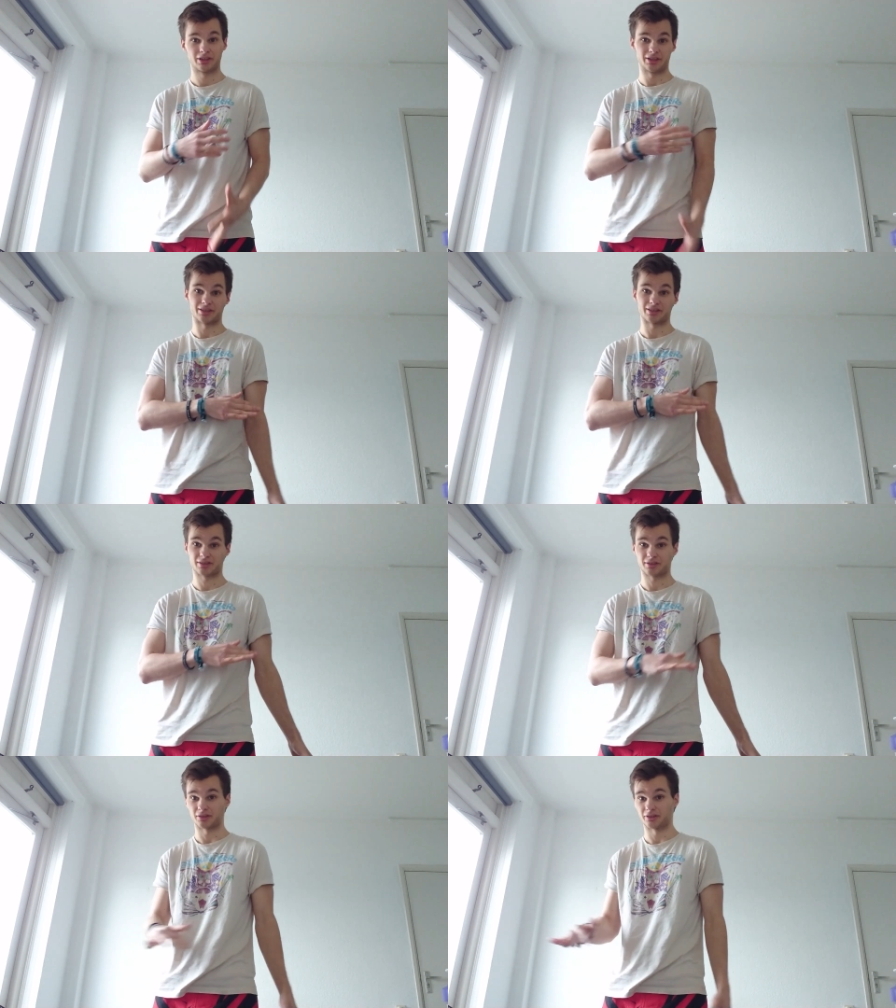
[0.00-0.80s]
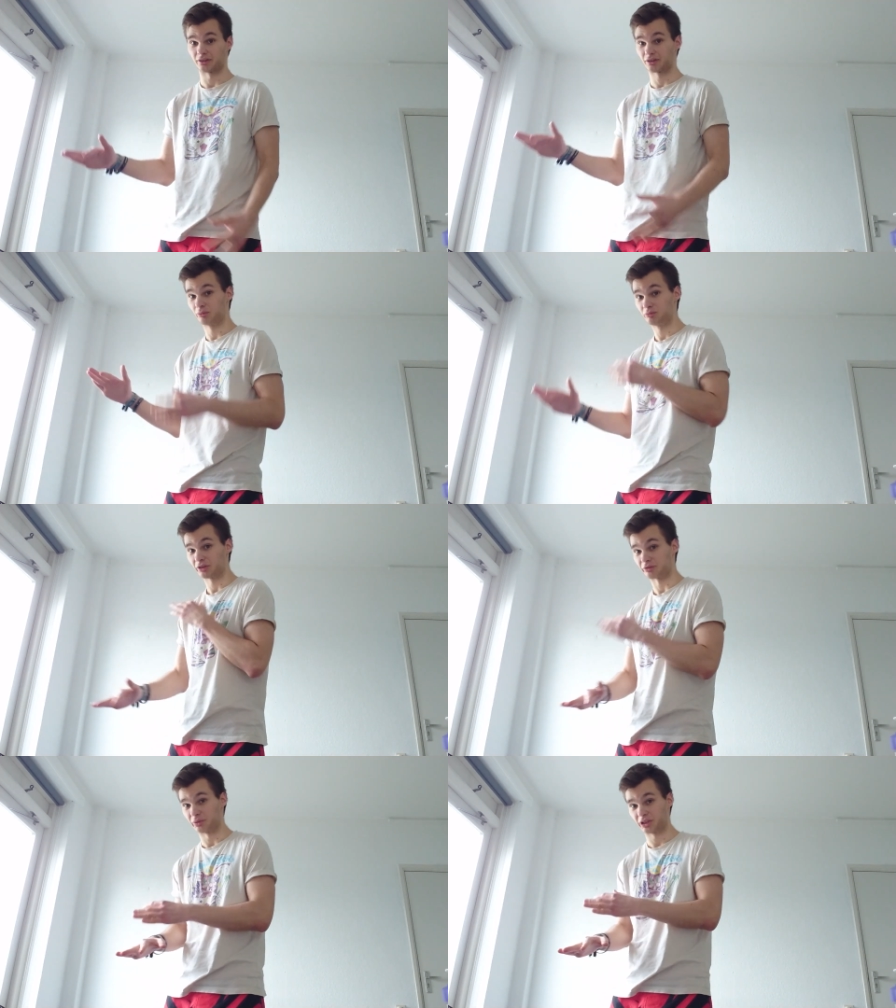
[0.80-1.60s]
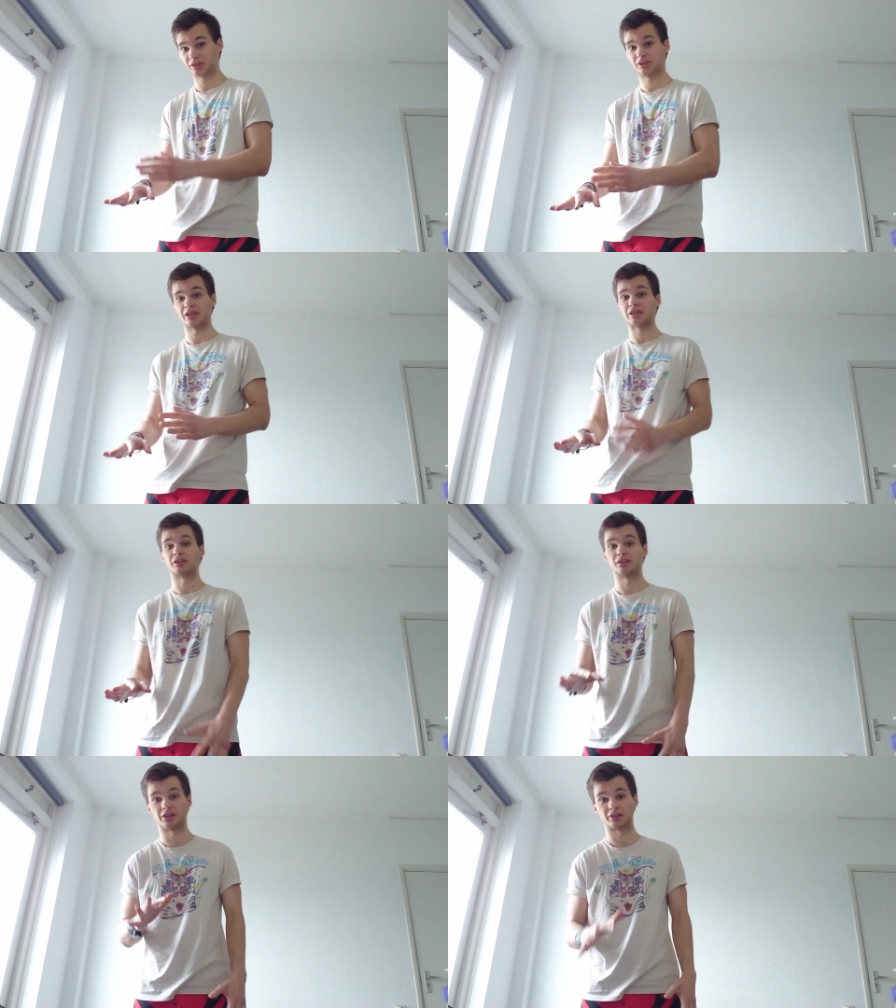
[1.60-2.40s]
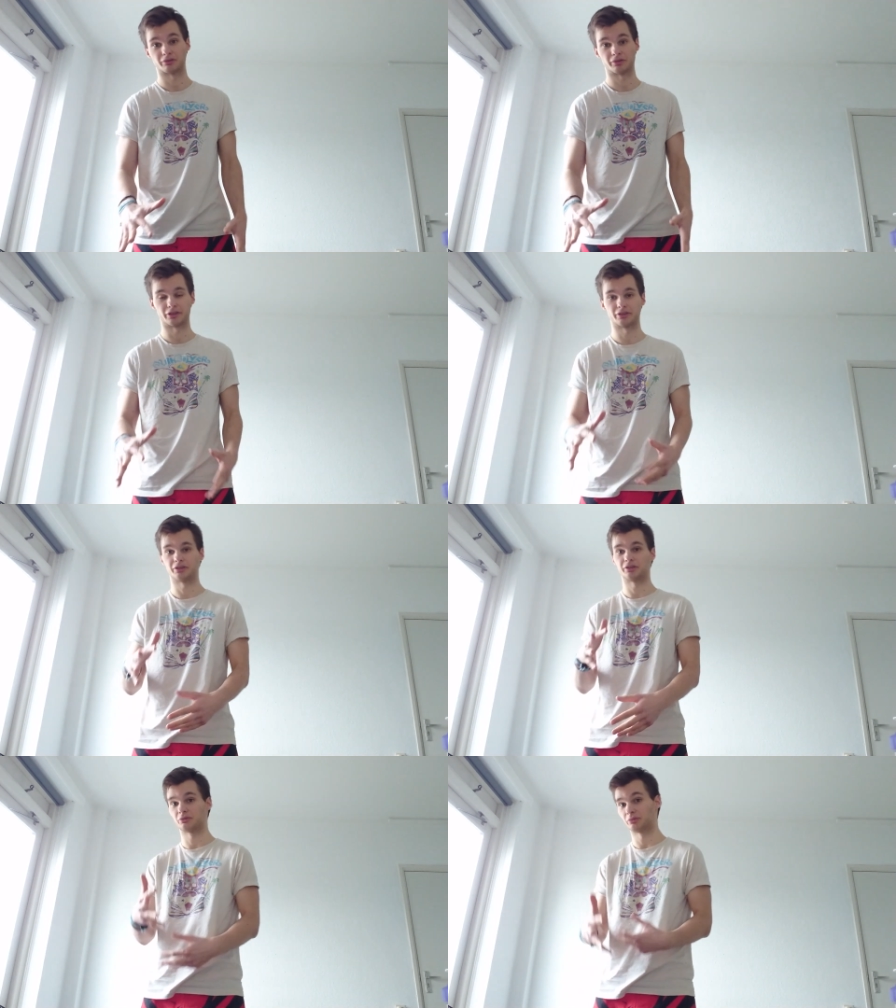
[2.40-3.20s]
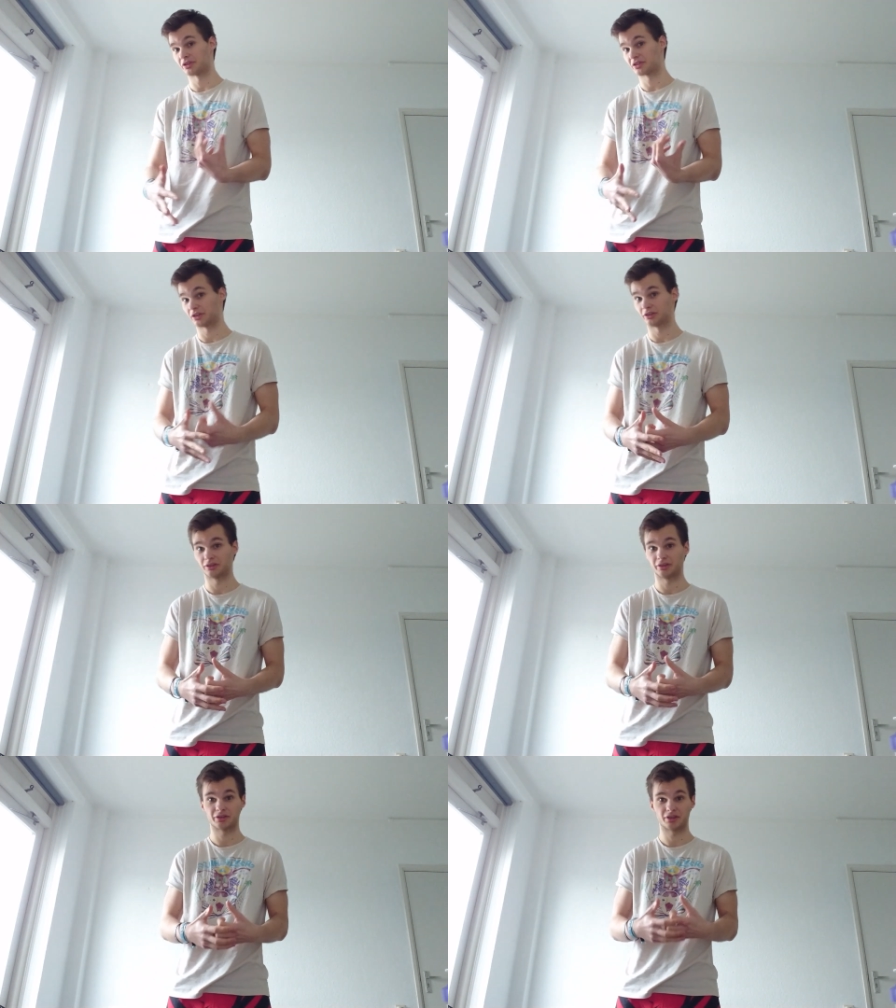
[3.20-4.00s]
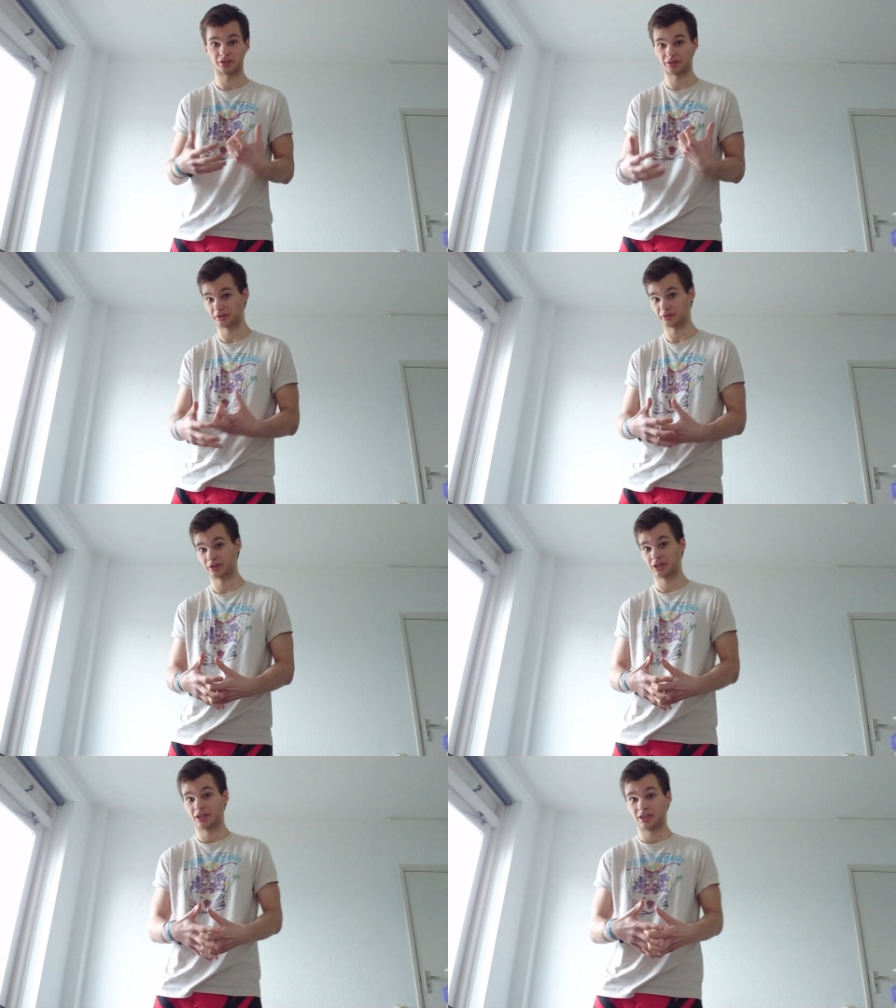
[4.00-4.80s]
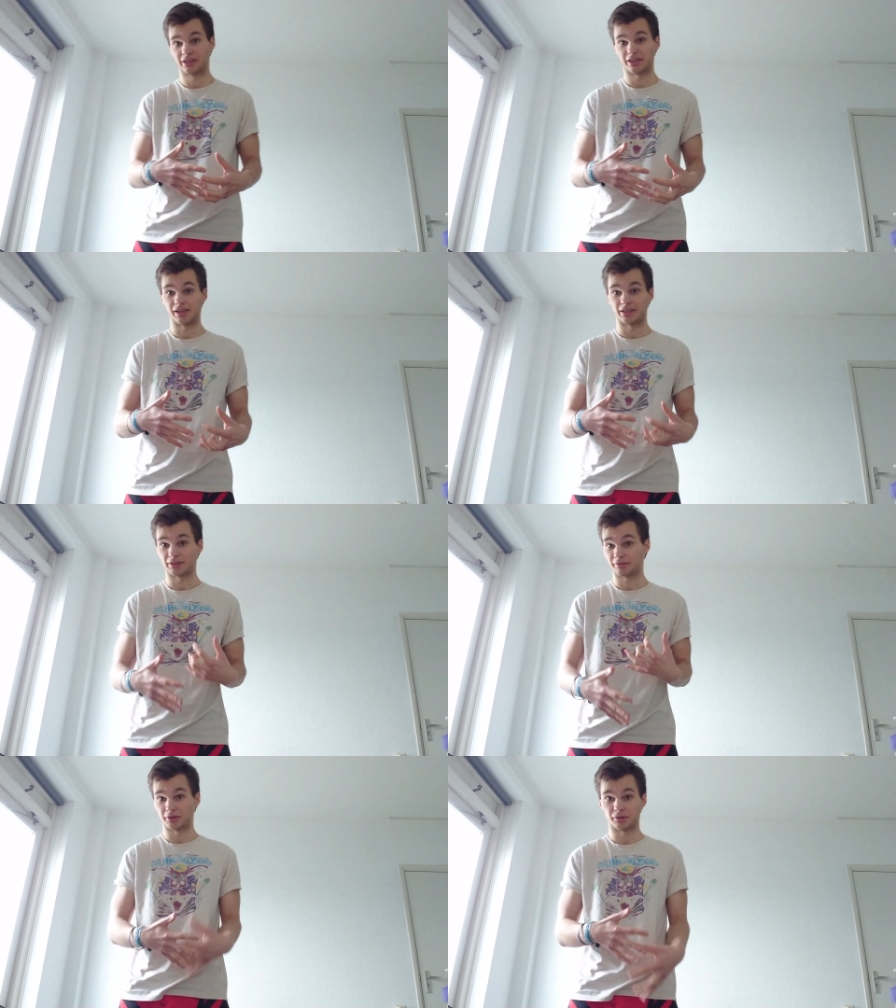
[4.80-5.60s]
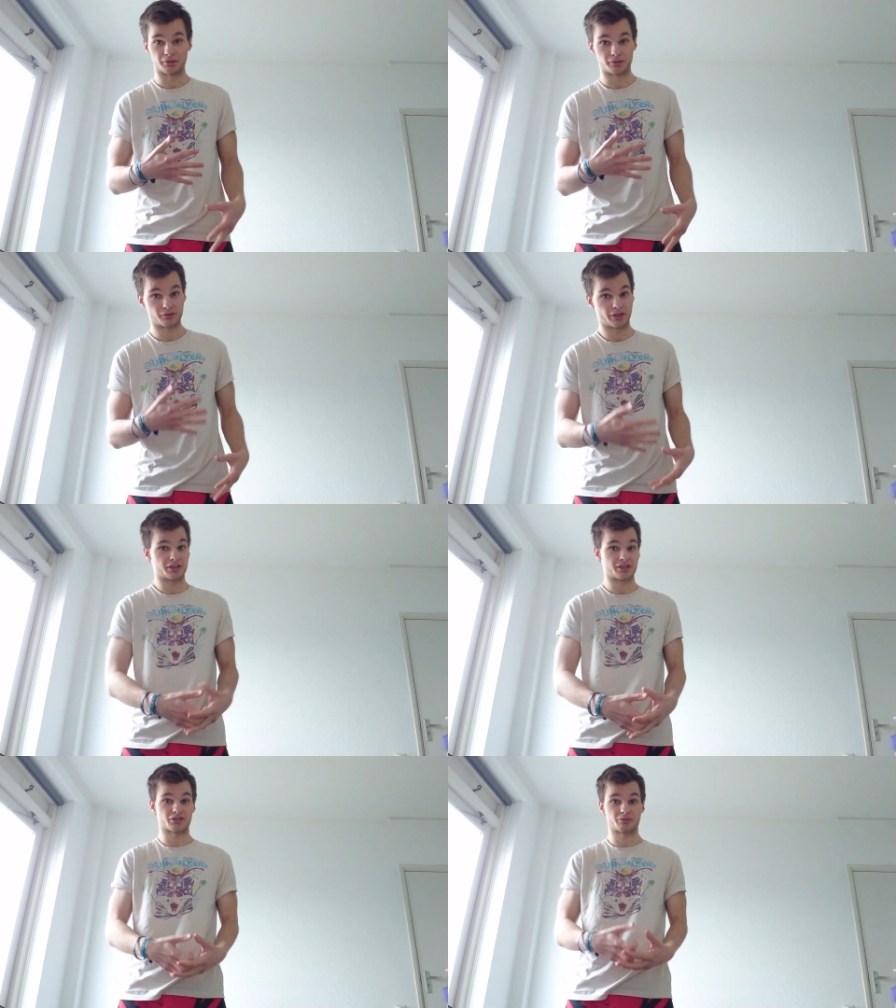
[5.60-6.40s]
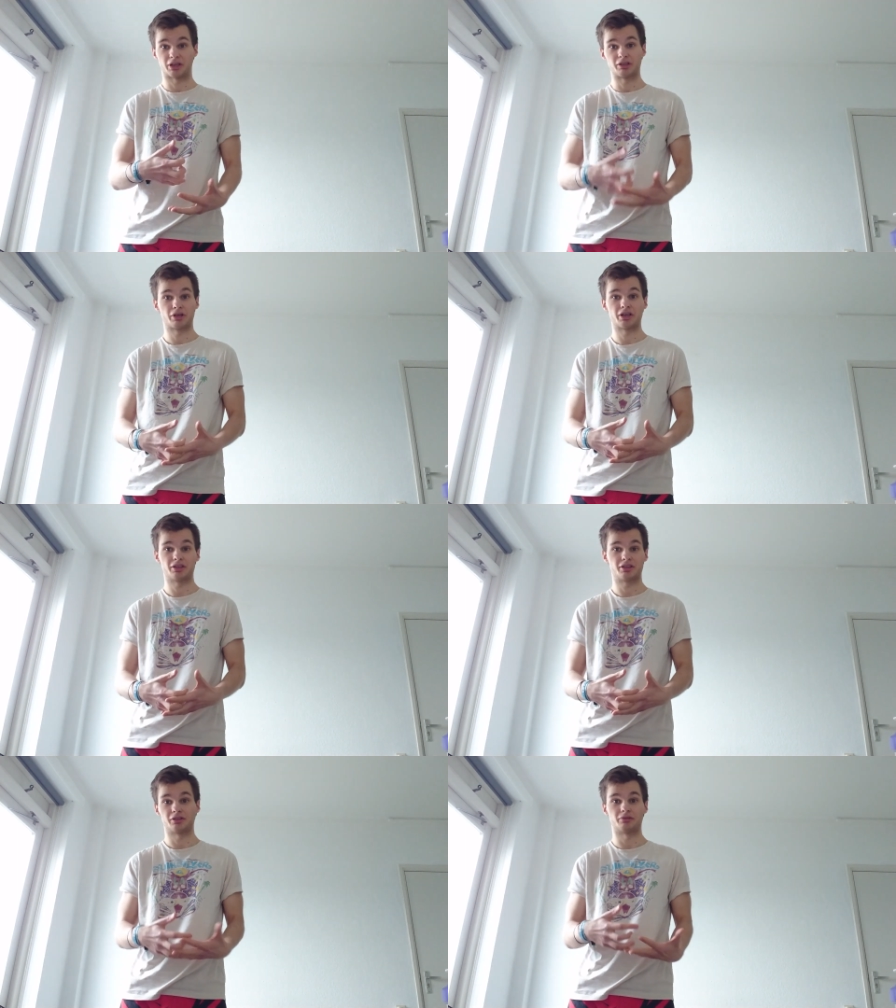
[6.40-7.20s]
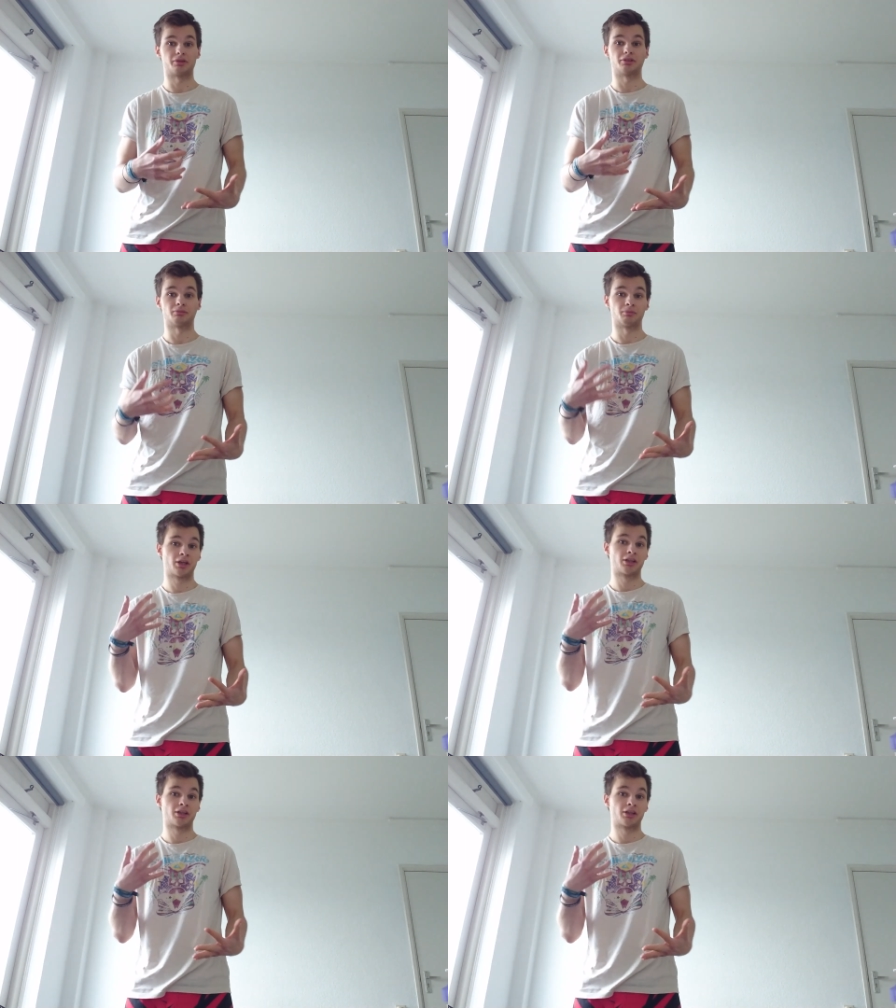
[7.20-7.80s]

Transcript: That's complete myth that a lot of YouTubers tell you that if you train just body weight, you will